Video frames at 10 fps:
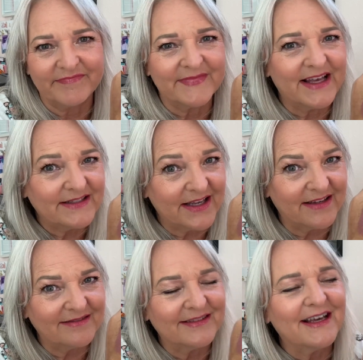That's
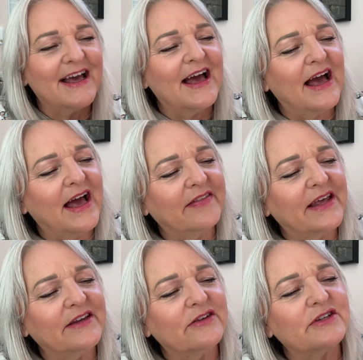it. And
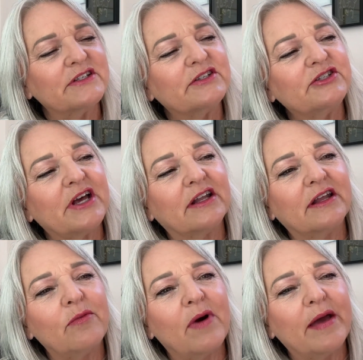then you just
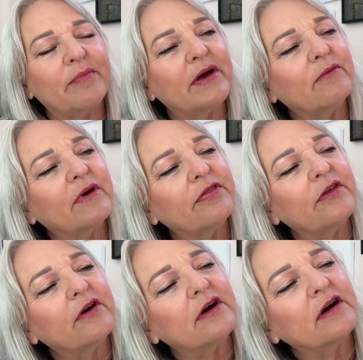gently wipe it with
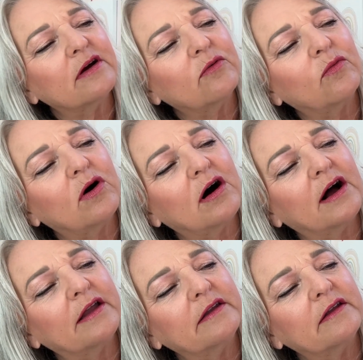your
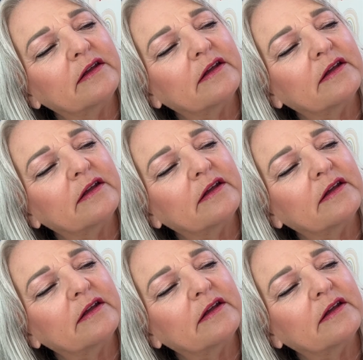wand,